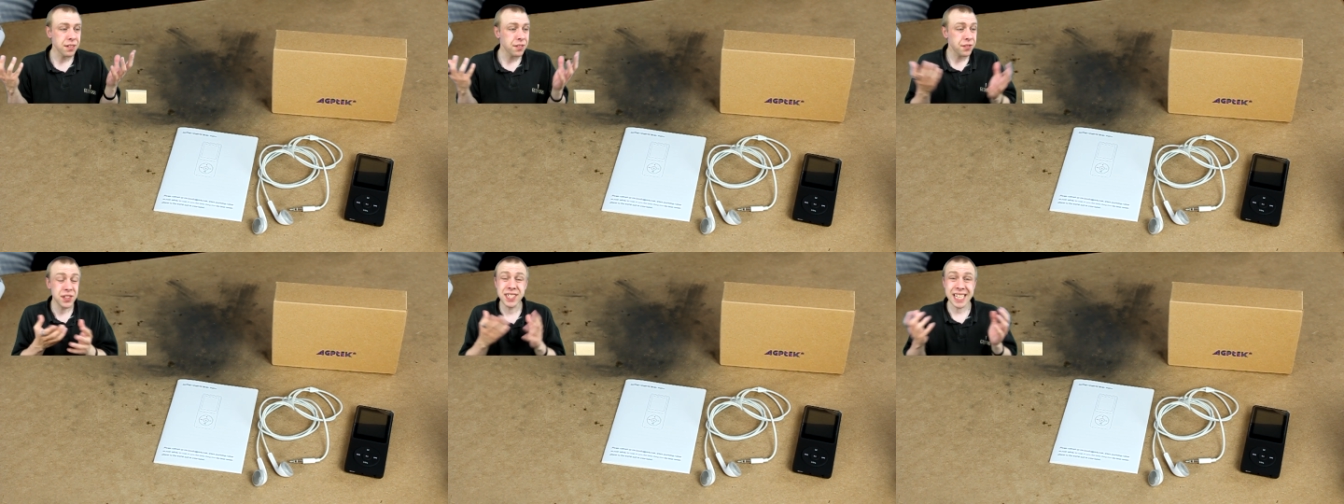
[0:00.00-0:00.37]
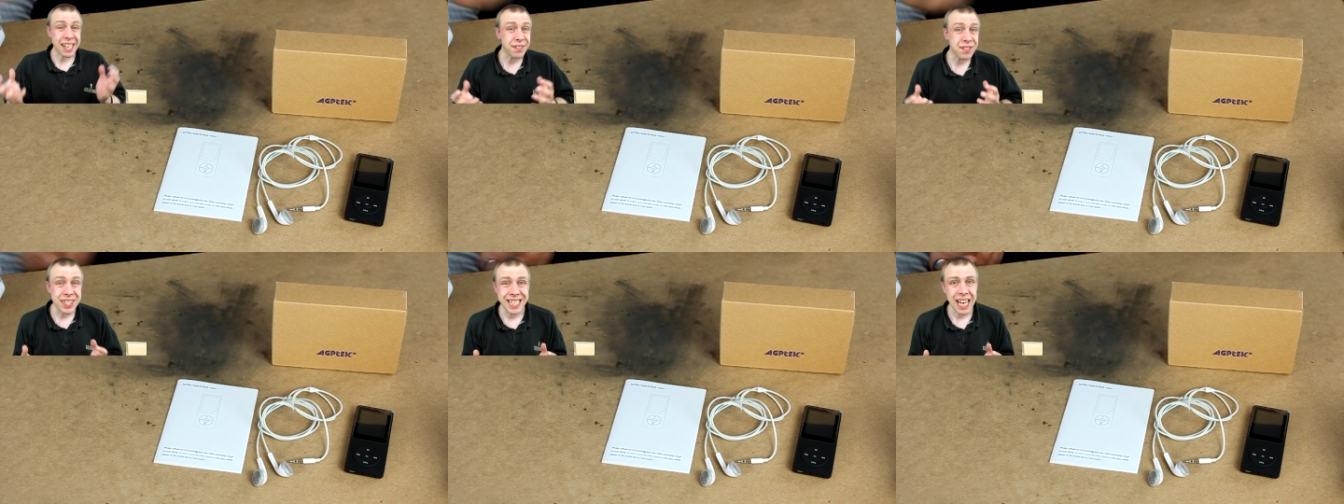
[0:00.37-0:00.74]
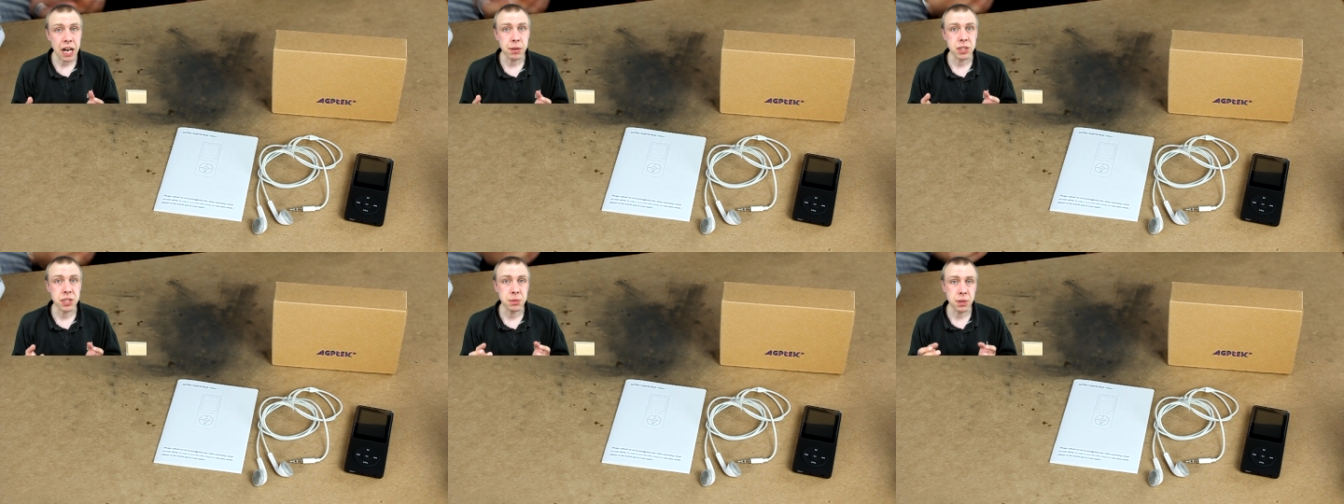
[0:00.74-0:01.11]
for 70
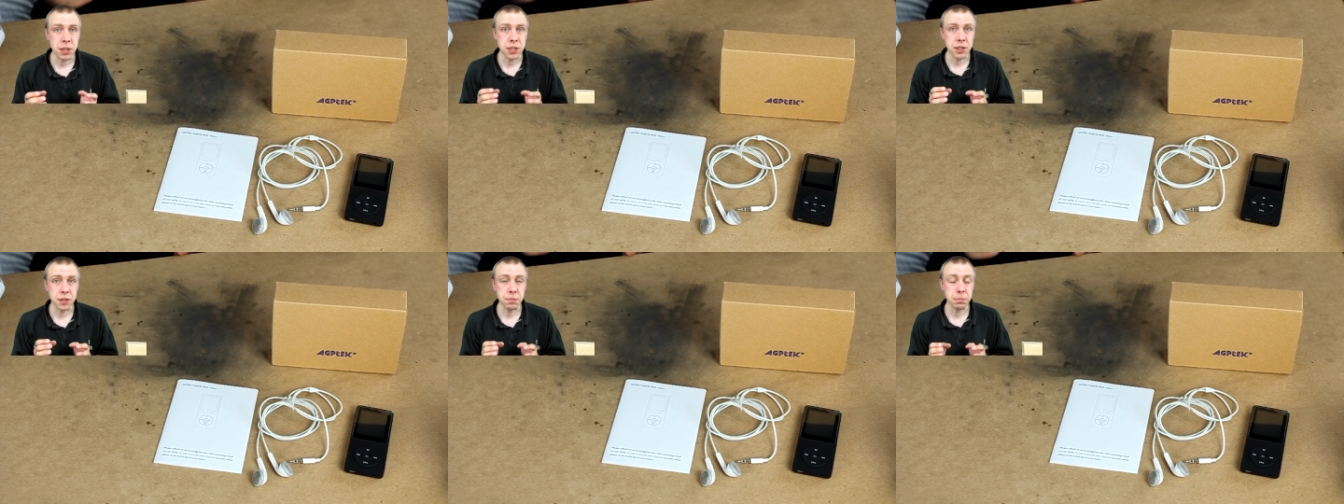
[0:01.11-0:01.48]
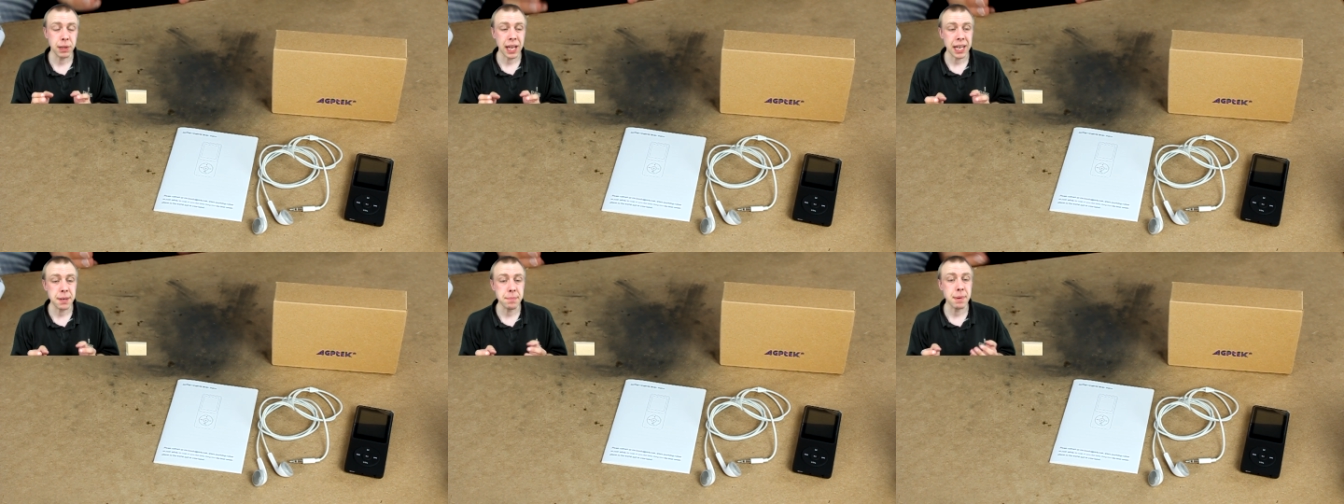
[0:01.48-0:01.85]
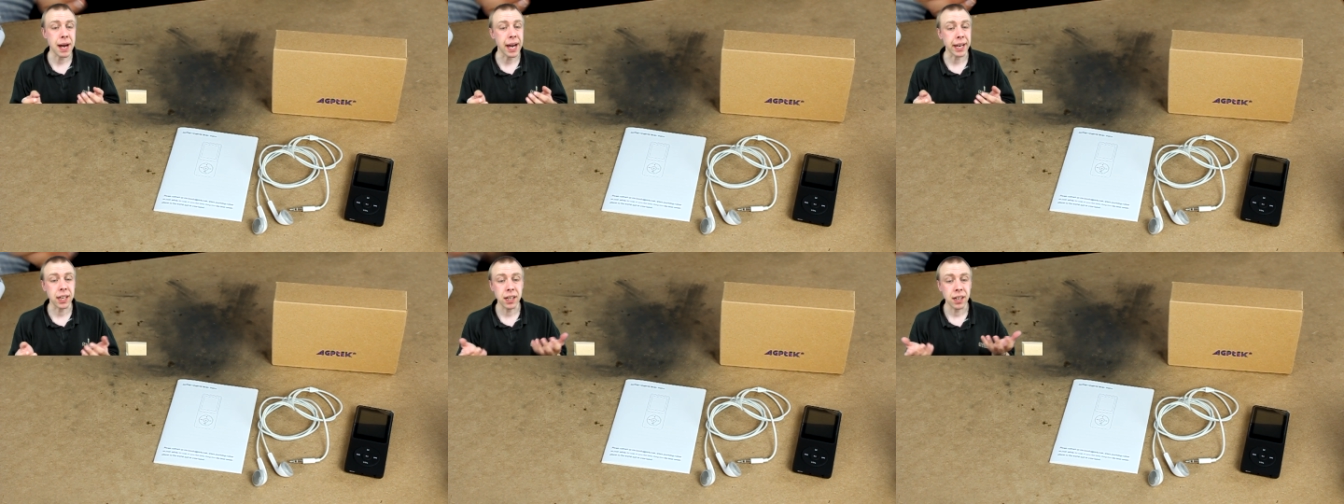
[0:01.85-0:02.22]
hours worth of
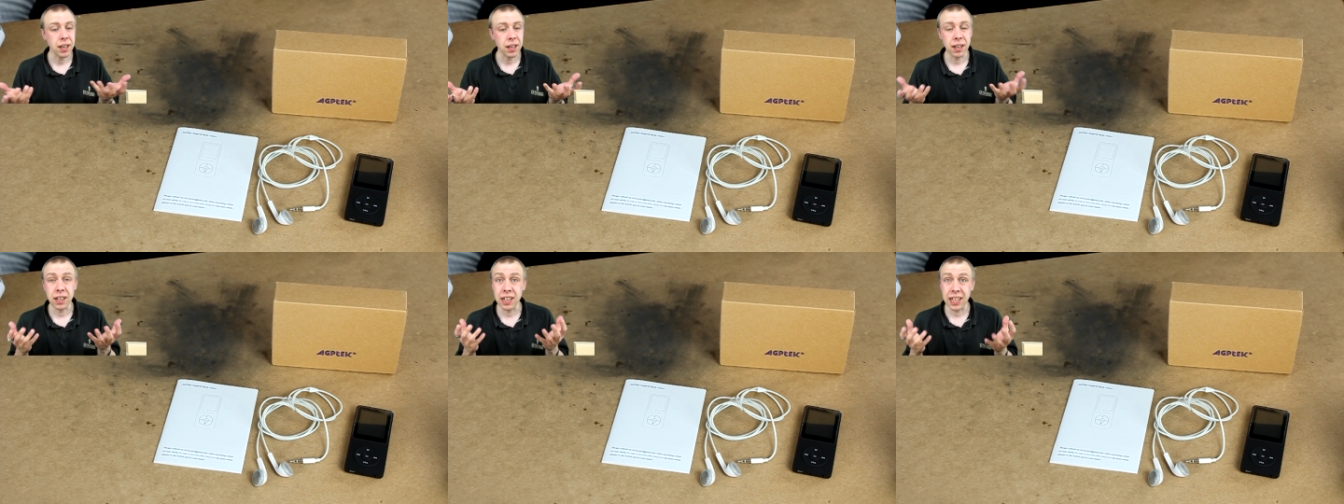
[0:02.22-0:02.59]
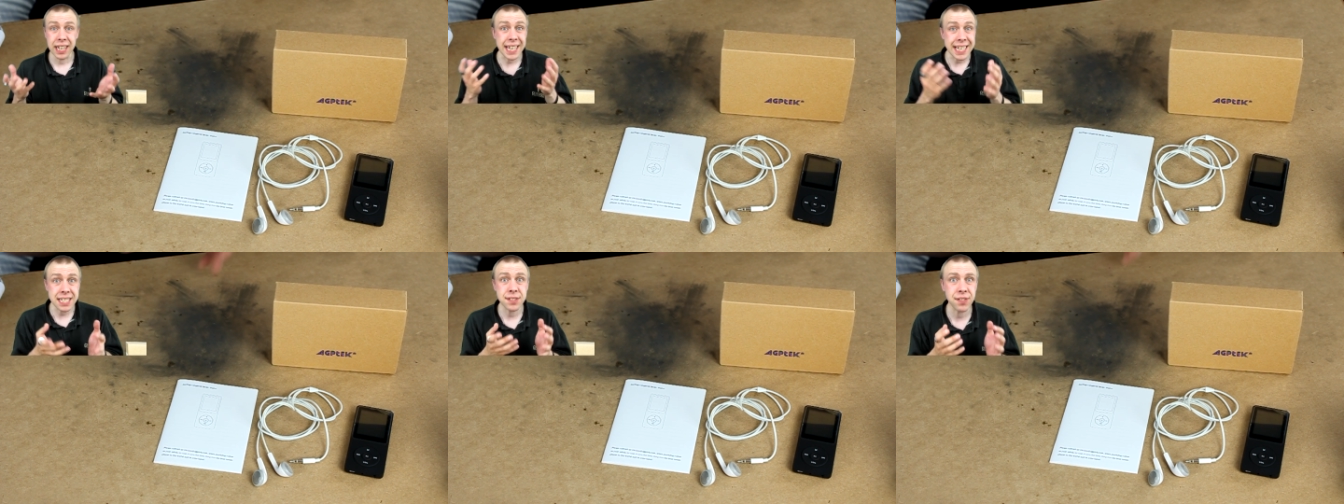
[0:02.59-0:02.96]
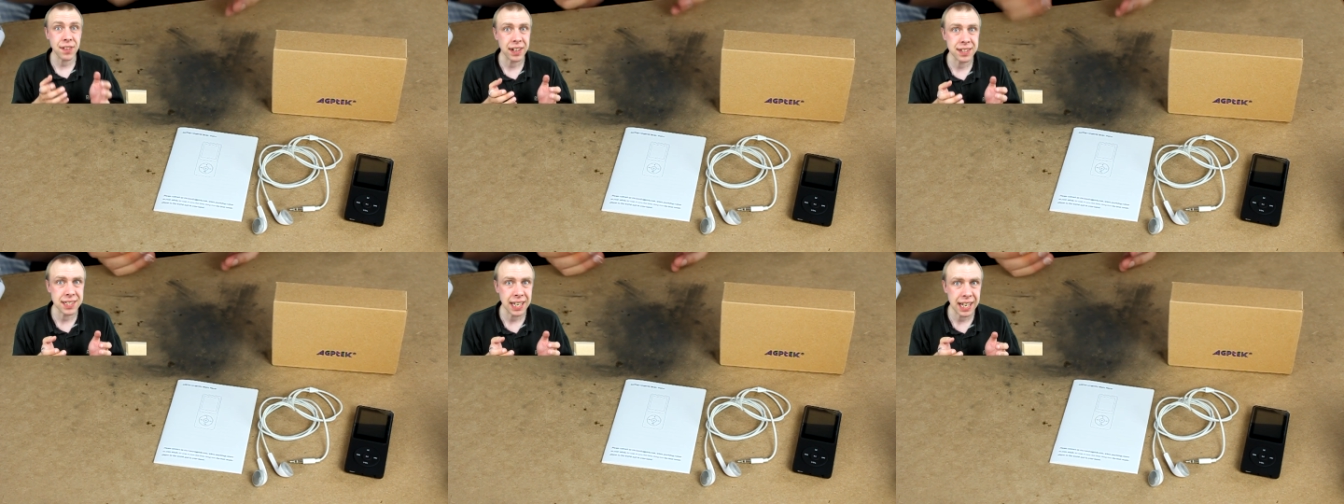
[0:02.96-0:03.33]
playback, it's
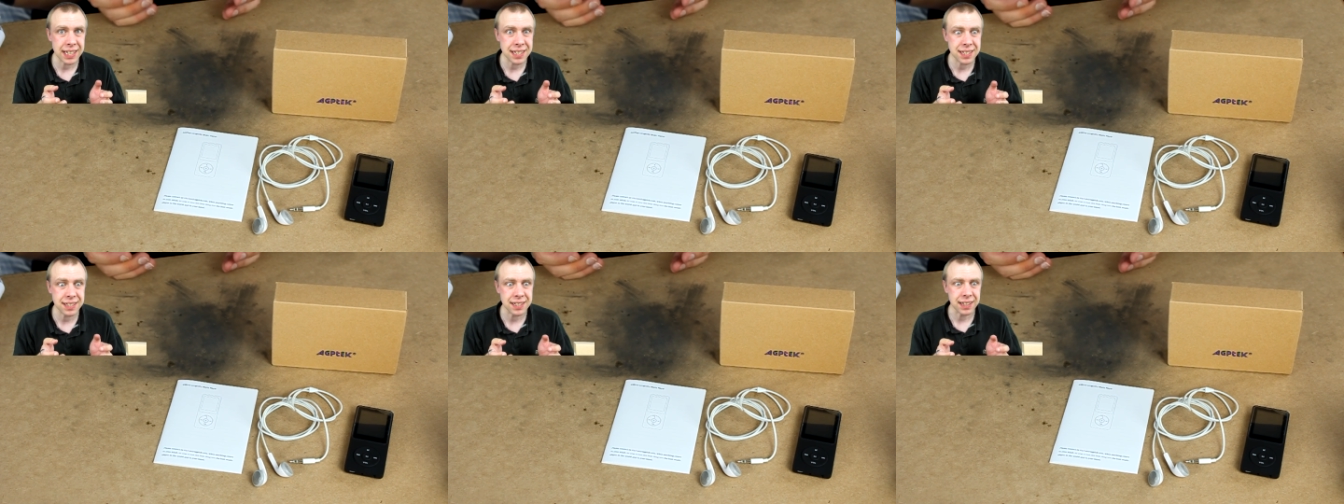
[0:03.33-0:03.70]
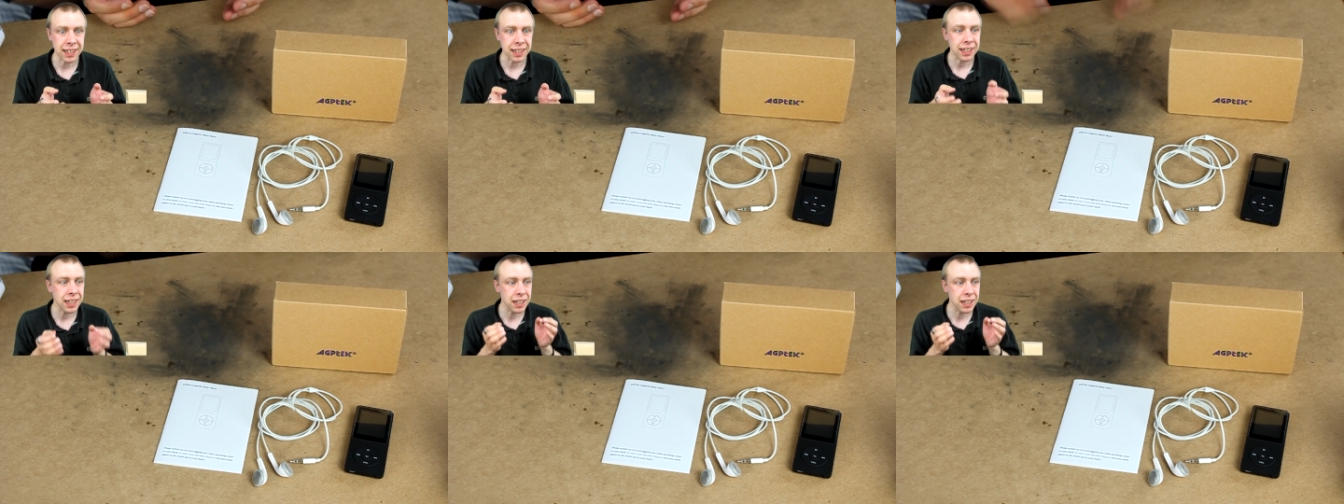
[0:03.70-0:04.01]
fantastic.